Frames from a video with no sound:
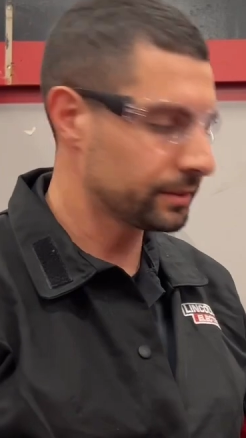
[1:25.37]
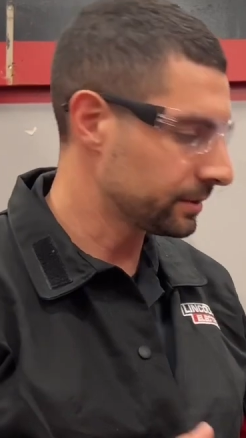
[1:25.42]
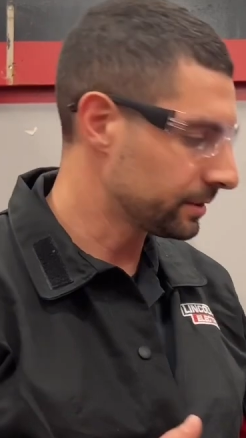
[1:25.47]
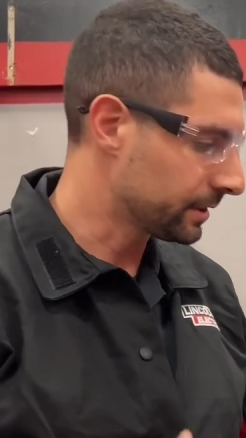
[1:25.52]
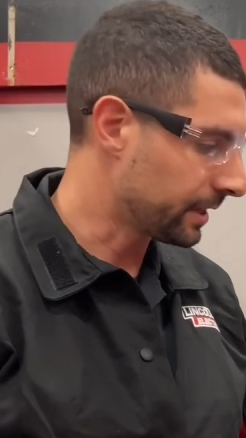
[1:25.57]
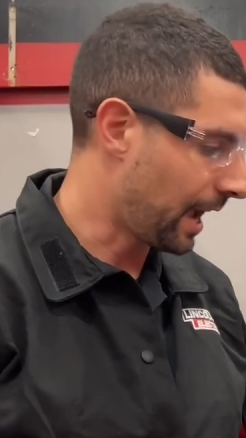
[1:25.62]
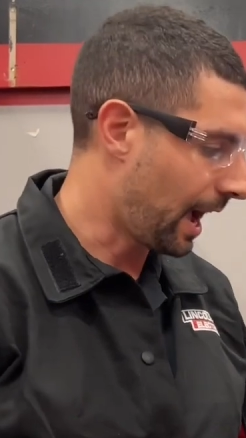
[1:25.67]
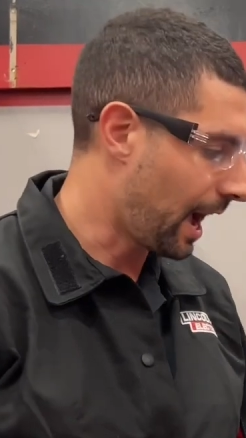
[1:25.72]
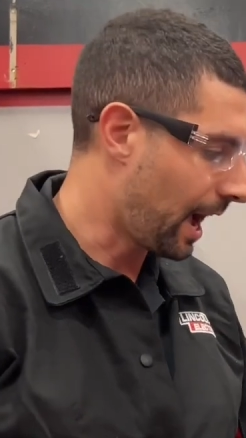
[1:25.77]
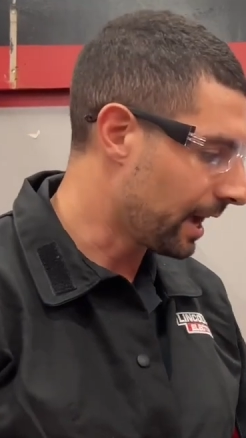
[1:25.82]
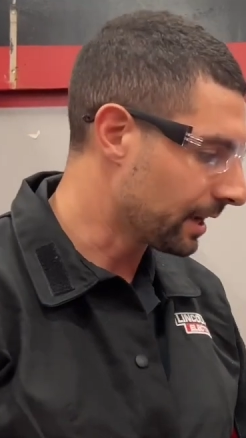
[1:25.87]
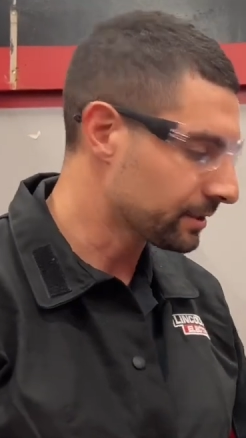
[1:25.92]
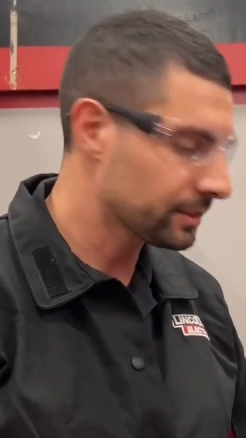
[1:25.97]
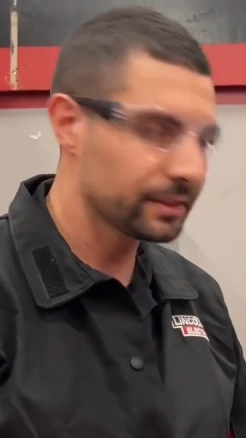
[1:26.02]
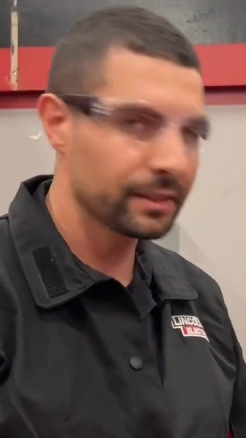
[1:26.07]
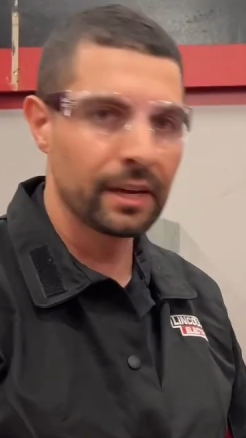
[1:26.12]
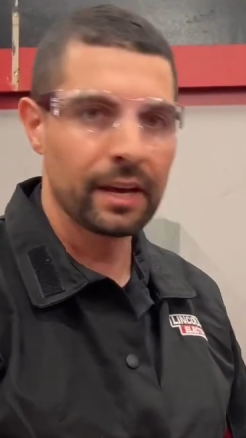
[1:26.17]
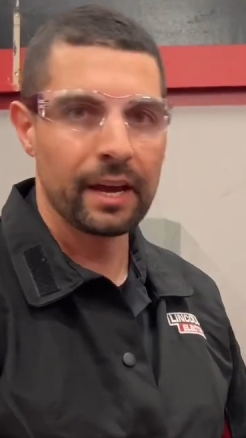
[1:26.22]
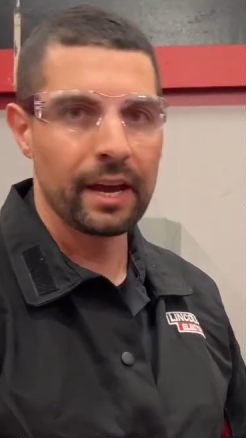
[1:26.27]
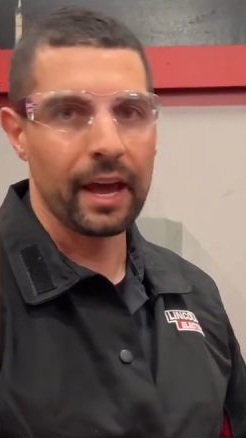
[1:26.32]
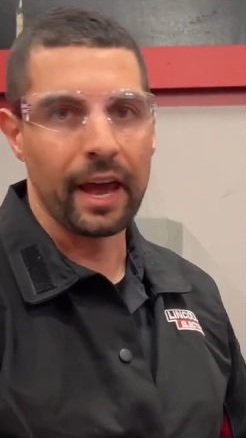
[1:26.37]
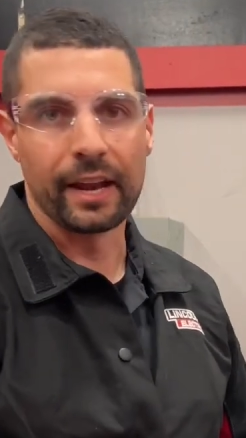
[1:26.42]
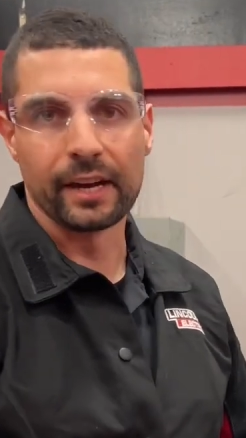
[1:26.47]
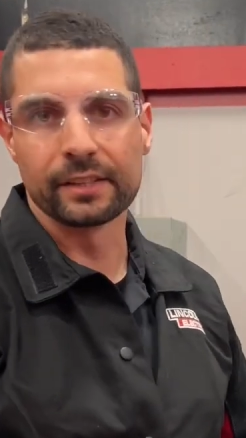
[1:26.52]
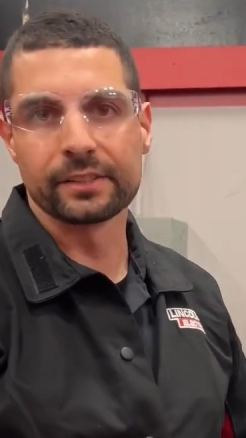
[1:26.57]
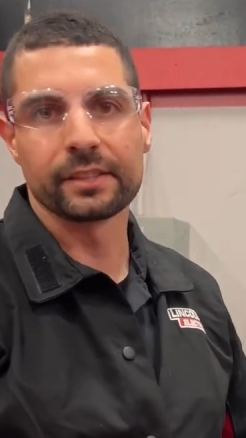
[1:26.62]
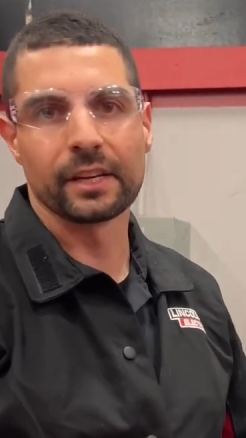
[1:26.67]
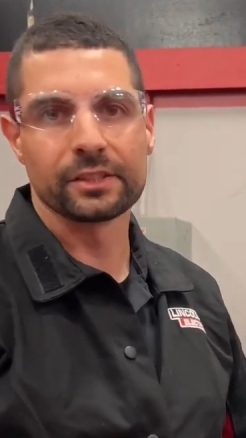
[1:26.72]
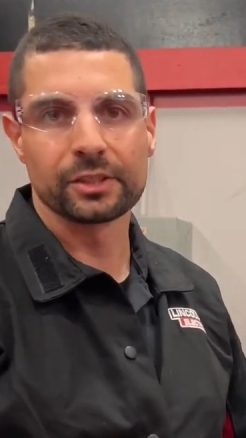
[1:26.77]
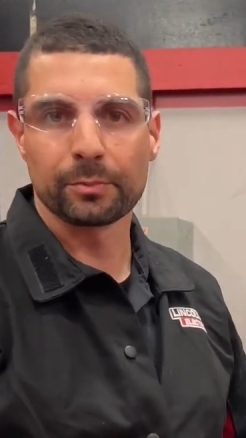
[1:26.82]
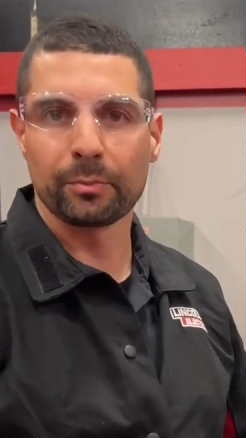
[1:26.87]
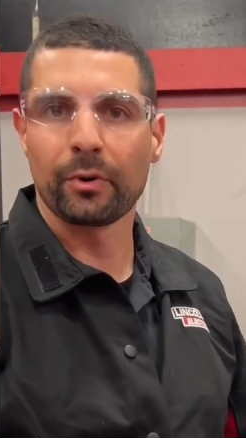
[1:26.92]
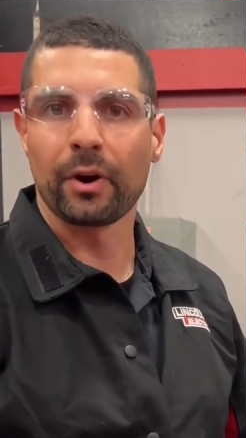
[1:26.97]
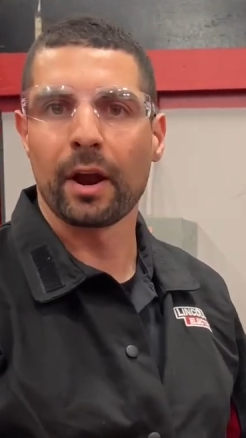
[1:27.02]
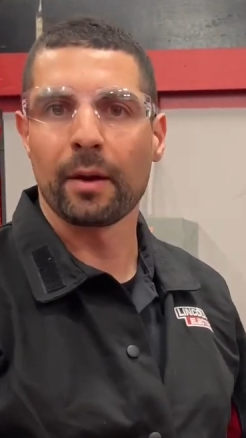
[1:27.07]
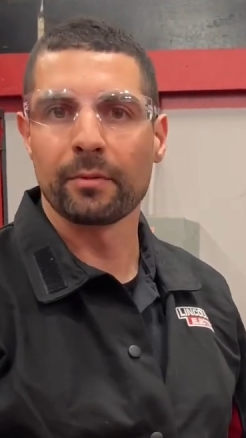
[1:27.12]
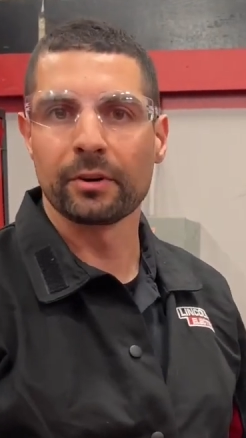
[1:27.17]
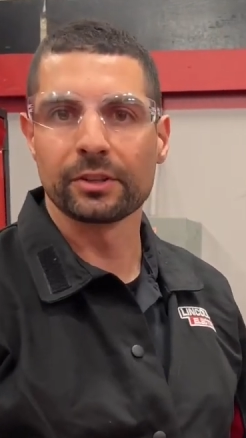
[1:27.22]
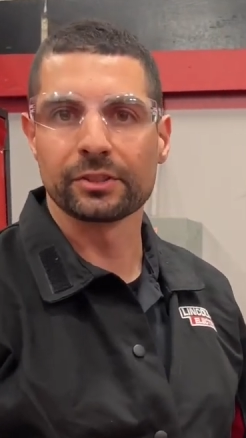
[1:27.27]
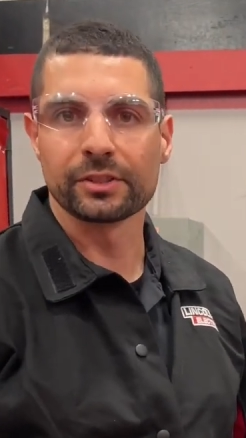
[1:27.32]
gas, and it sets the
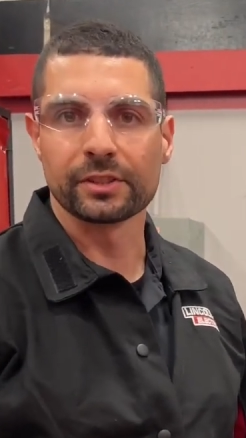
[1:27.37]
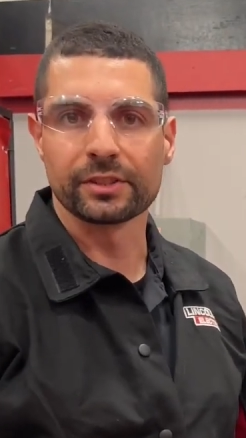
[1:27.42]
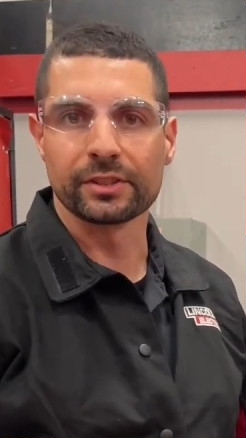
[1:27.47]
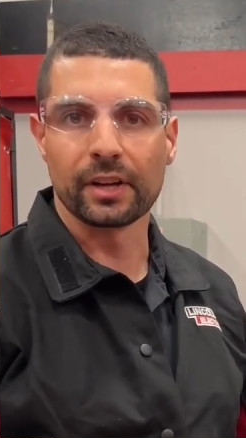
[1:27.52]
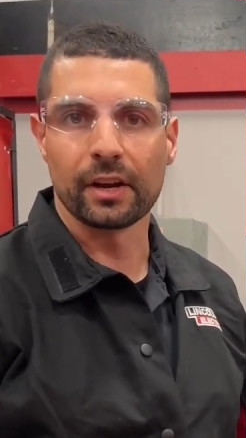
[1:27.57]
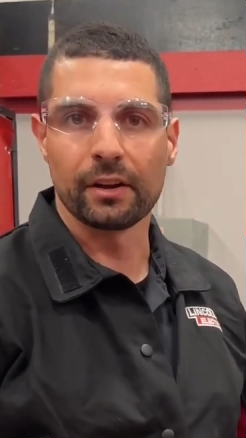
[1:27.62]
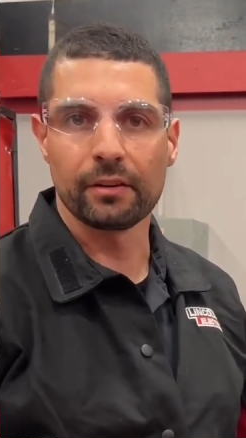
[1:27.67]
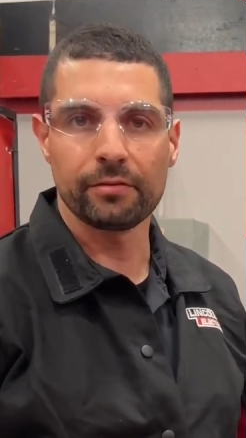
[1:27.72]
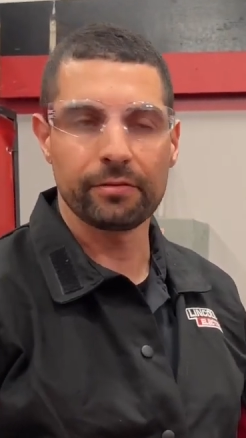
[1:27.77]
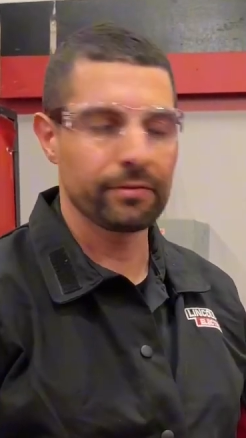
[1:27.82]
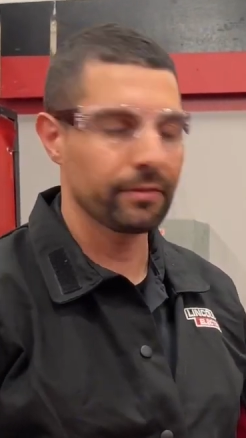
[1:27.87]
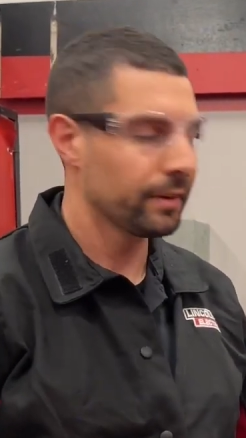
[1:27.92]
parameters itself.